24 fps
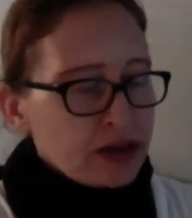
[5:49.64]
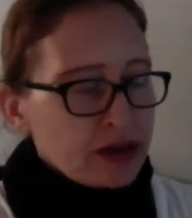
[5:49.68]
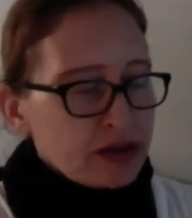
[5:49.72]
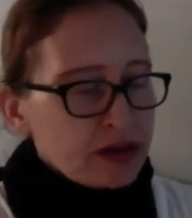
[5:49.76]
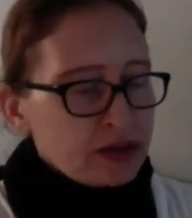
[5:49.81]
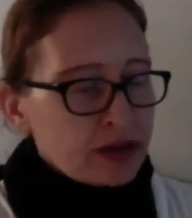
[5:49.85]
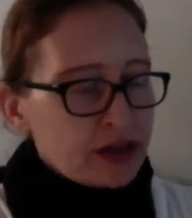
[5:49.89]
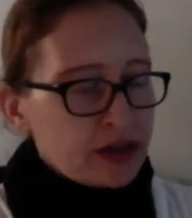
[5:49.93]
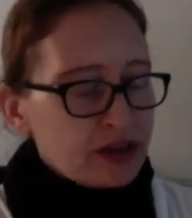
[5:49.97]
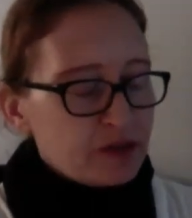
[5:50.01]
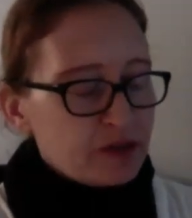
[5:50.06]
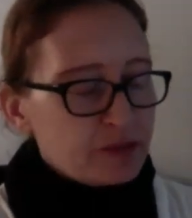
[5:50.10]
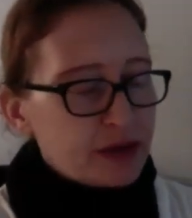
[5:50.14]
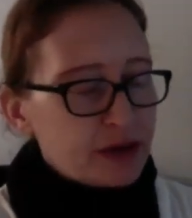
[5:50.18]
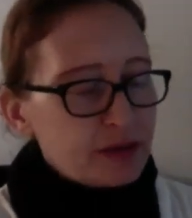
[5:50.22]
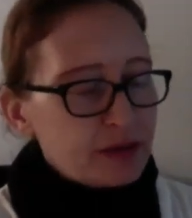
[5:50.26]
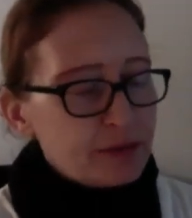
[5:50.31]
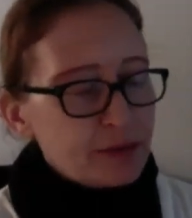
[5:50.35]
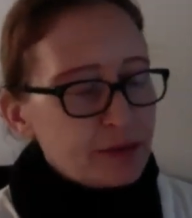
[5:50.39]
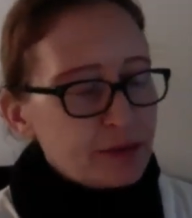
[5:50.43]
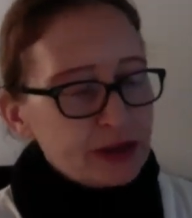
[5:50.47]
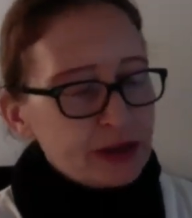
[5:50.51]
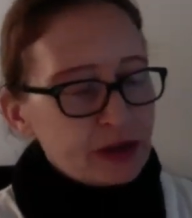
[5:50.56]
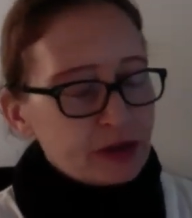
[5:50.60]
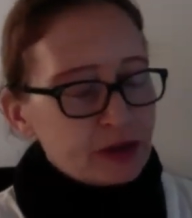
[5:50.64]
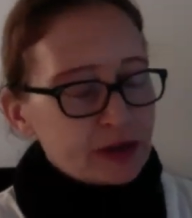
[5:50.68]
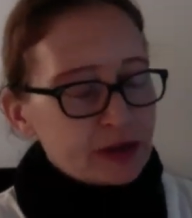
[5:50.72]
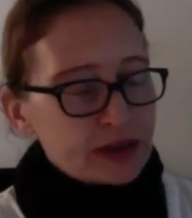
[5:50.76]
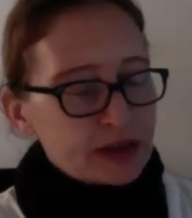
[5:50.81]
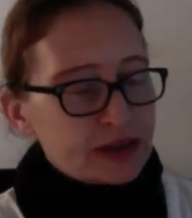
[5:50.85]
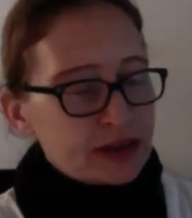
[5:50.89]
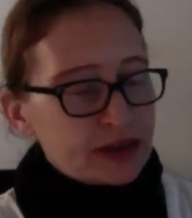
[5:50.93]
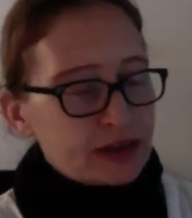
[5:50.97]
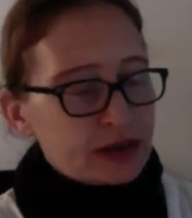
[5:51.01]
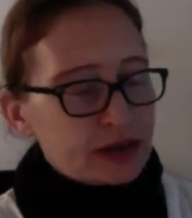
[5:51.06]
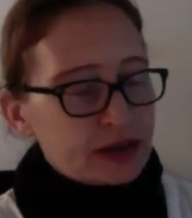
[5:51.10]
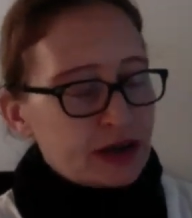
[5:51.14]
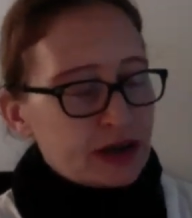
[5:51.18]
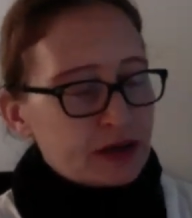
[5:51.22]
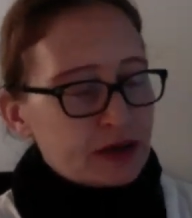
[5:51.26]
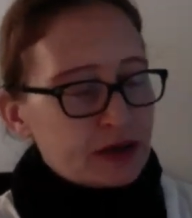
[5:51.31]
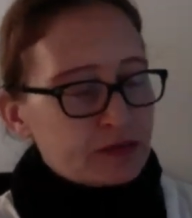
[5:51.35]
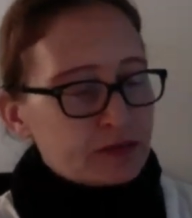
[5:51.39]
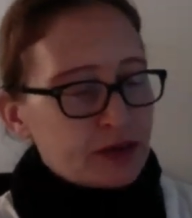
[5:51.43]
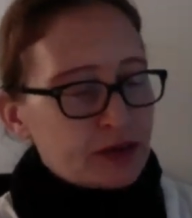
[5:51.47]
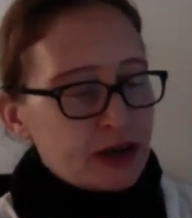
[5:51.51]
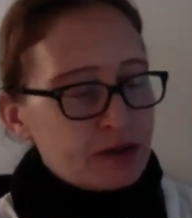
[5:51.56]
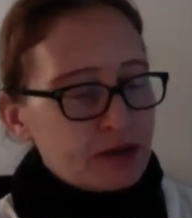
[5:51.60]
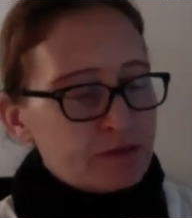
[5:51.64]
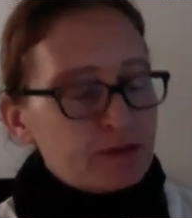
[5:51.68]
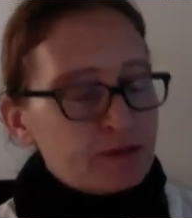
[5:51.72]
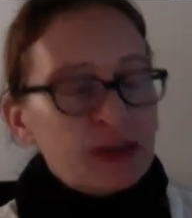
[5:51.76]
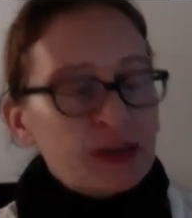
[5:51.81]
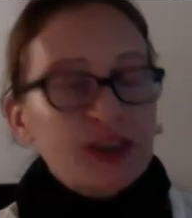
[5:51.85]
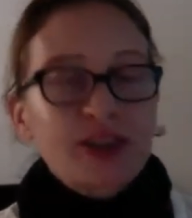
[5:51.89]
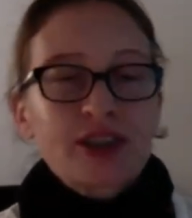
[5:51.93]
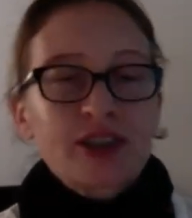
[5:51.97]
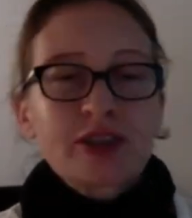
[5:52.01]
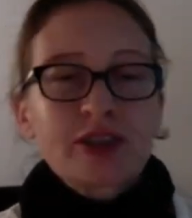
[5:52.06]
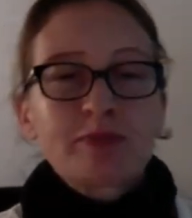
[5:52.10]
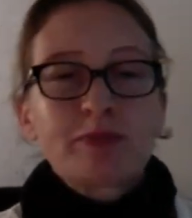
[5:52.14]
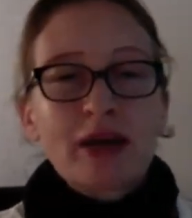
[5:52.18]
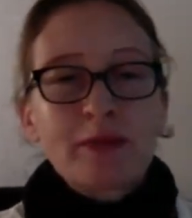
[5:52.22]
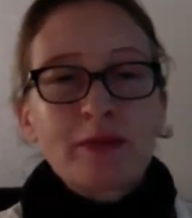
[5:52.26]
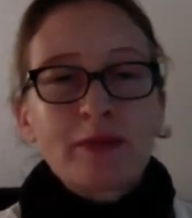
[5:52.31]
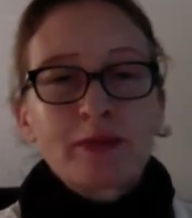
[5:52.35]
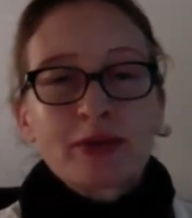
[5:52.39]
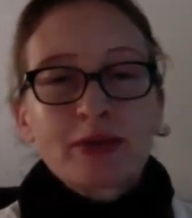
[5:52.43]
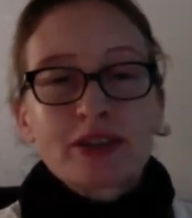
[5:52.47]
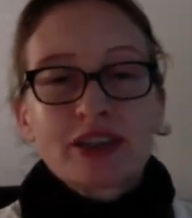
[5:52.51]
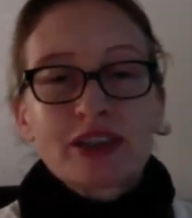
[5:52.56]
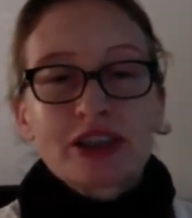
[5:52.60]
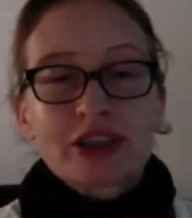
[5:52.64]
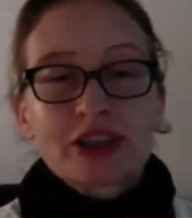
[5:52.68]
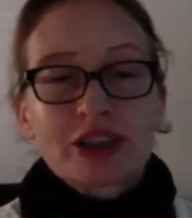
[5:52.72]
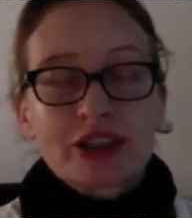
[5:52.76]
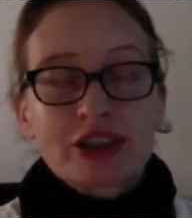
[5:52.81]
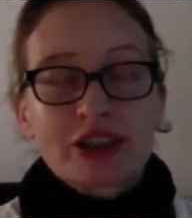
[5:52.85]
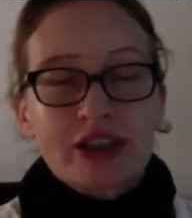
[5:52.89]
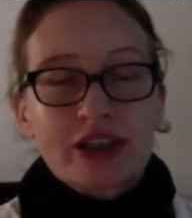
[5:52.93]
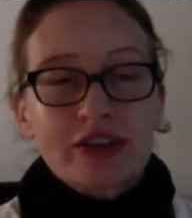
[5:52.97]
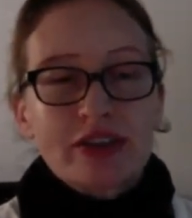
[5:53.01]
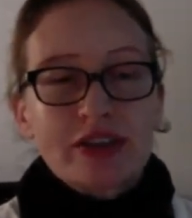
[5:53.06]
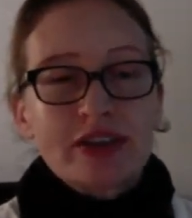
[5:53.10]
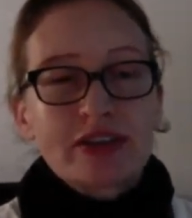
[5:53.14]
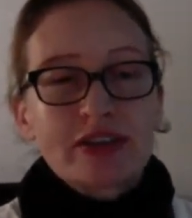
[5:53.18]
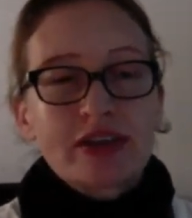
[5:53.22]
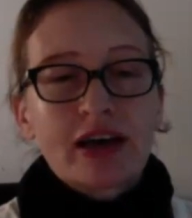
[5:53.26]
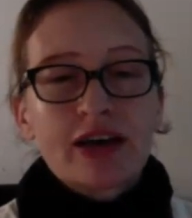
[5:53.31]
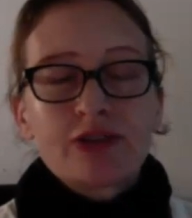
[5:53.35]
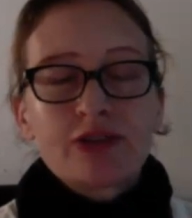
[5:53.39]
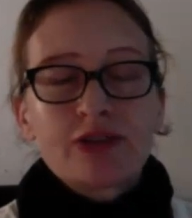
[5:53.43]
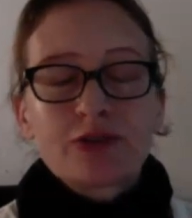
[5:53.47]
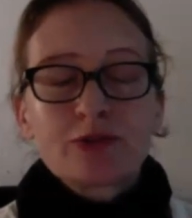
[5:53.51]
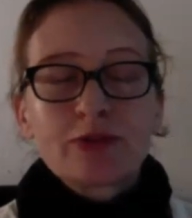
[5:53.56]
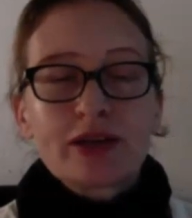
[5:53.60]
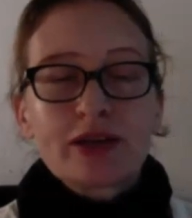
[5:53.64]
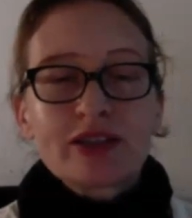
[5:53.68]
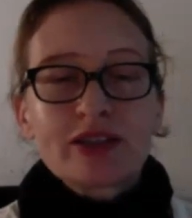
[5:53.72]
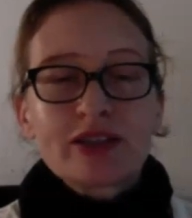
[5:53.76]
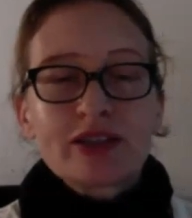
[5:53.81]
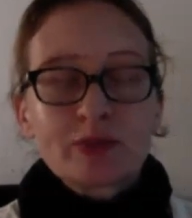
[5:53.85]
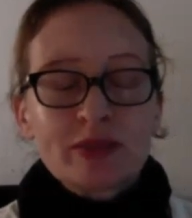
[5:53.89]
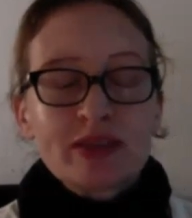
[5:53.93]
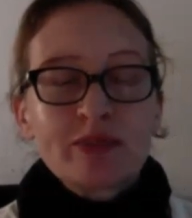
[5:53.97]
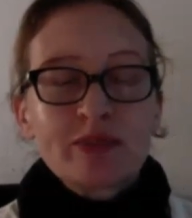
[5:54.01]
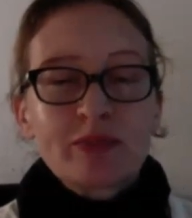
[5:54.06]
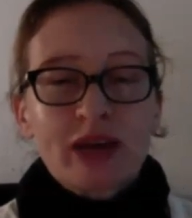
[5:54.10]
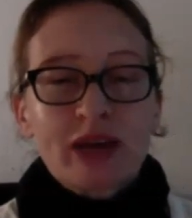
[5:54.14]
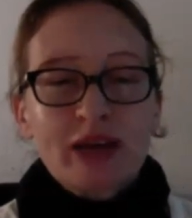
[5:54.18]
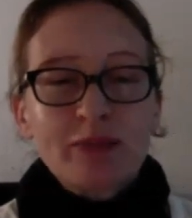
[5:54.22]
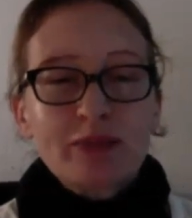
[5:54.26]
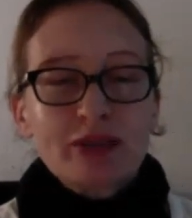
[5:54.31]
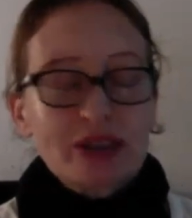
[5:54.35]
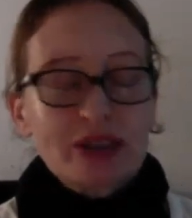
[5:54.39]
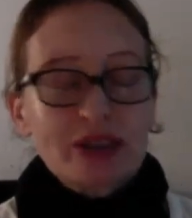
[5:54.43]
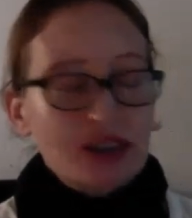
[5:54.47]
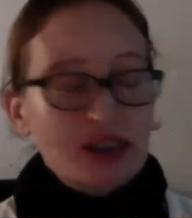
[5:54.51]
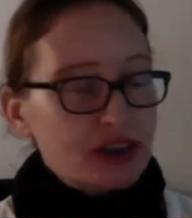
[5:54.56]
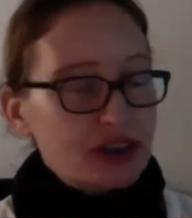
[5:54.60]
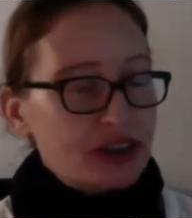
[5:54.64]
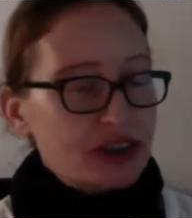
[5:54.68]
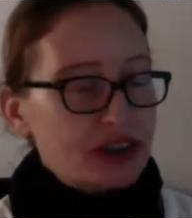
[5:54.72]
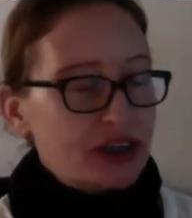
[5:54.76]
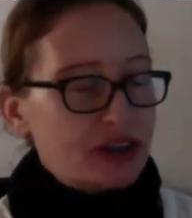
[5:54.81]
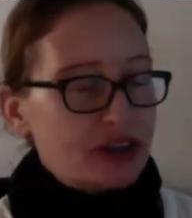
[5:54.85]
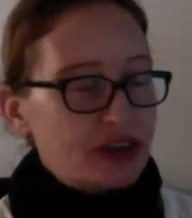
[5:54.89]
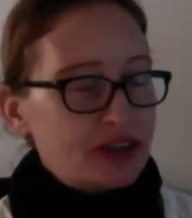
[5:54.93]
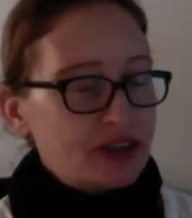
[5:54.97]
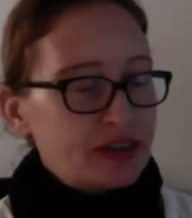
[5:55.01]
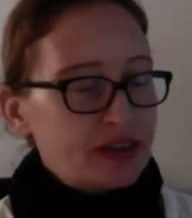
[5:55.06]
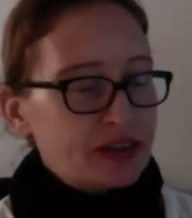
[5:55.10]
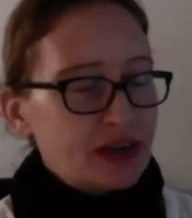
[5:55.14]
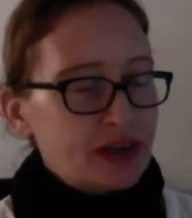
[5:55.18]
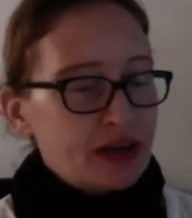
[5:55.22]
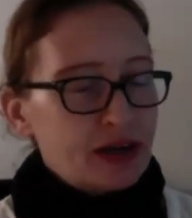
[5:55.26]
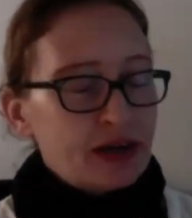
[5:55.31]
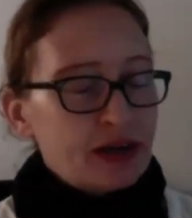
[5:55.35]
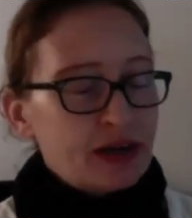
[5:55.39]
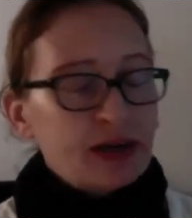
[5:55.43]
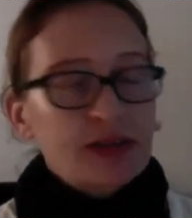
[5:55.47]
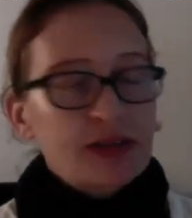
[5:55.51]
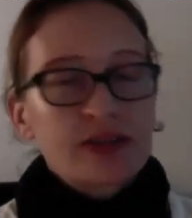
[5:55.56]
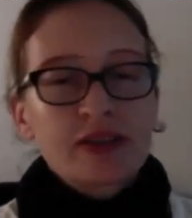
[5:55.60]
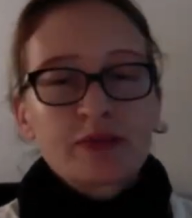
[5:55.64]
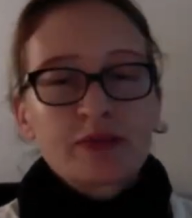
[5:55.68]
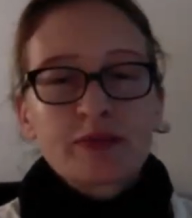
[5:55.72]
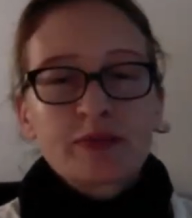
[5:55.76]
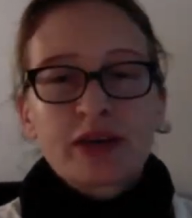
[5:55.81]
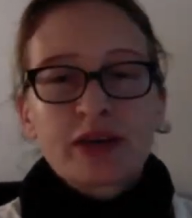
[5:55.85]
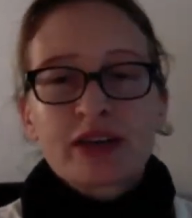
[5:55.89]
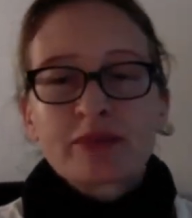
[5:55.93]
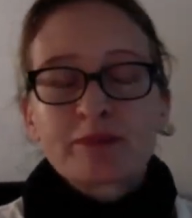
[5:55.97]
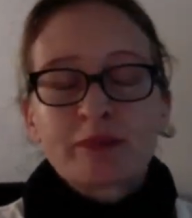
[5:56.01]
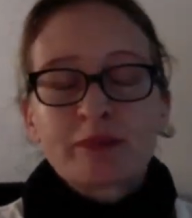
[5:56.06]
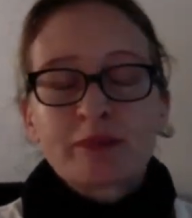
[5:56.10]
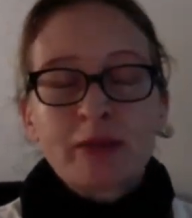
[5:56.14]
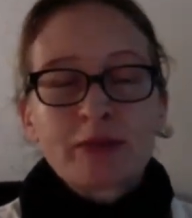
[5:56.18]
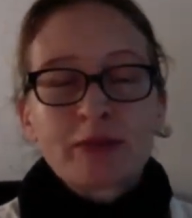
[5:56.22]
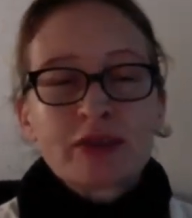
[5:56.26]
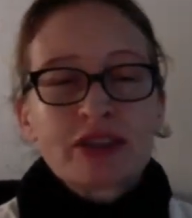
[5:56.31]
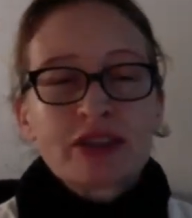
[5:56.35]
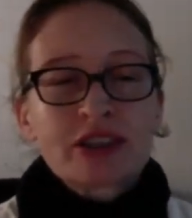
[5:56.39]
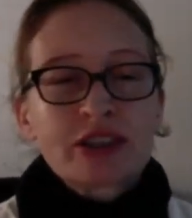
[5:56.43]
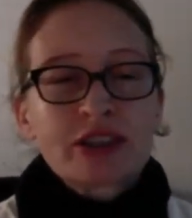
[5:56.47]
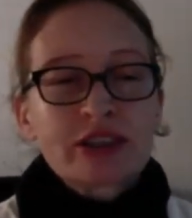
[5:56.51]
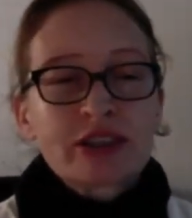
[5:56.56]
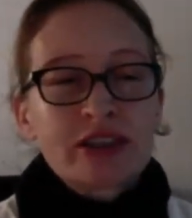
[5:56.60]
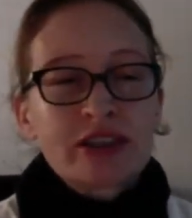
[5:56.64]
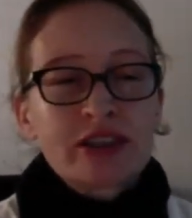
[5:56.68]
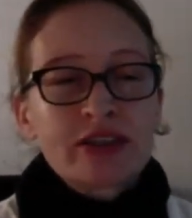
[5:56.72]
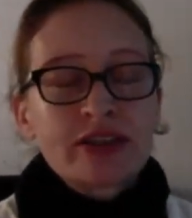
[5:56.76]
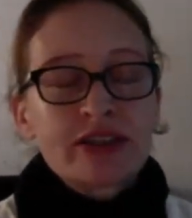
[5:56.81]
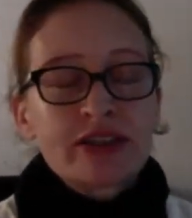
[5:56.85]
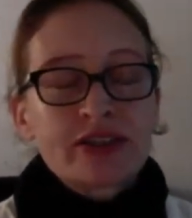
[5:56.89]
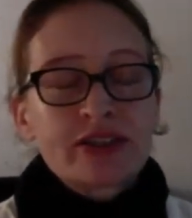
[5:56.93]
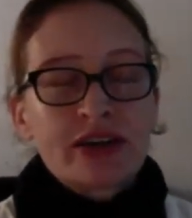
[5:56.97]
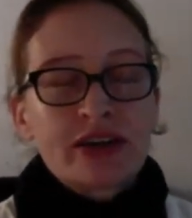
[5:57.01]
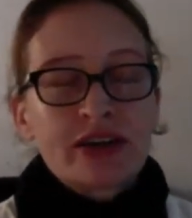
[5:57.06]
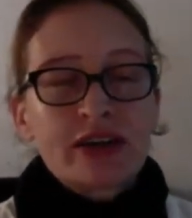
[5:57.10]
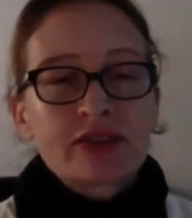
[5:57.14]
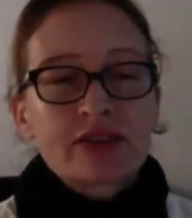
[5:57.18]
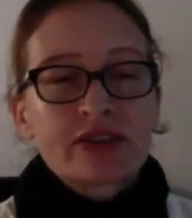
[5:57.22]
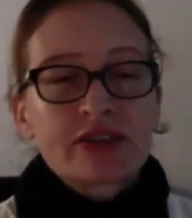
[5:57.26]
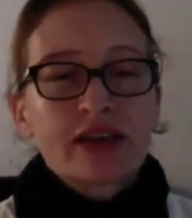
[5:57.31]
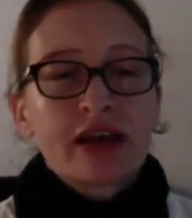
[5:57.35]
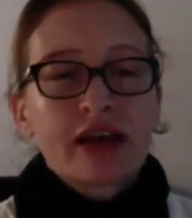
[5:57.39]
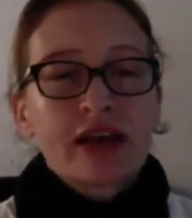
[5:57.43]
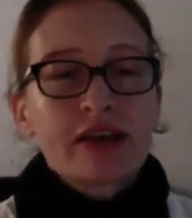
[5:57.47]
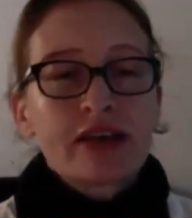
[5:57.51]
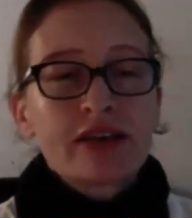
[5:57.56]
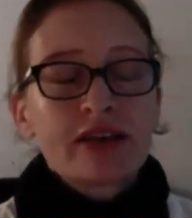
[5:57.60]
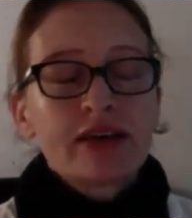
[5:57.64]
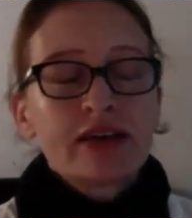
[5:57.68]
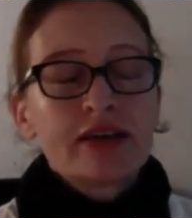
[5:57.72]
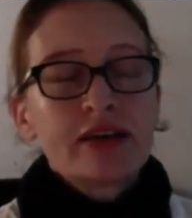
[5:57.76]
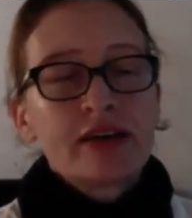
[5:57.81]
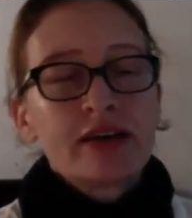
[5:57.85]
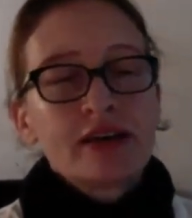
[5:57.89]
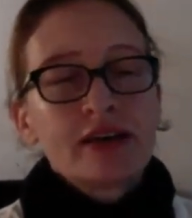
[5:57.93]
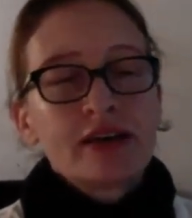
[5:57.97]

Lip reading: Now you've probably noticed that I've mentioned paper dictionaries. I do recommend paper dictionaries. I think paper dictionaries are outstanding.